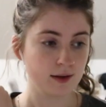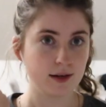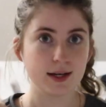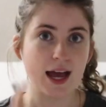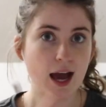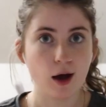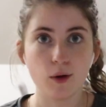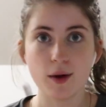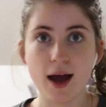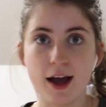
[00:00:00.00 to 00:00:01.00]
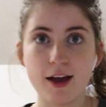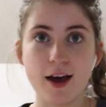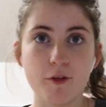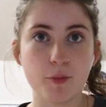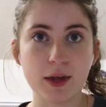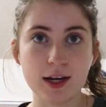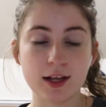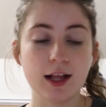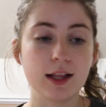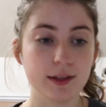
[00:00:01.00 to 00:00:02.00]
now I have been
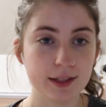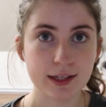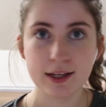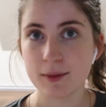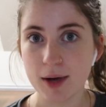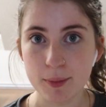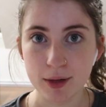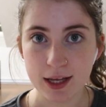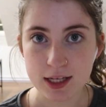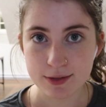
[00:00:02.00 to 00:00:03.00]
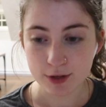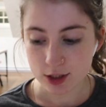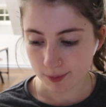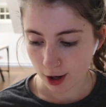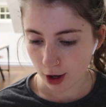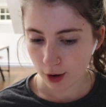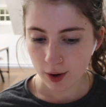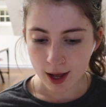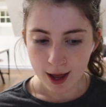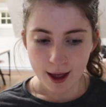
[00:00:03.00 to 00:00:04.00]
cleaning my place for tomorrow,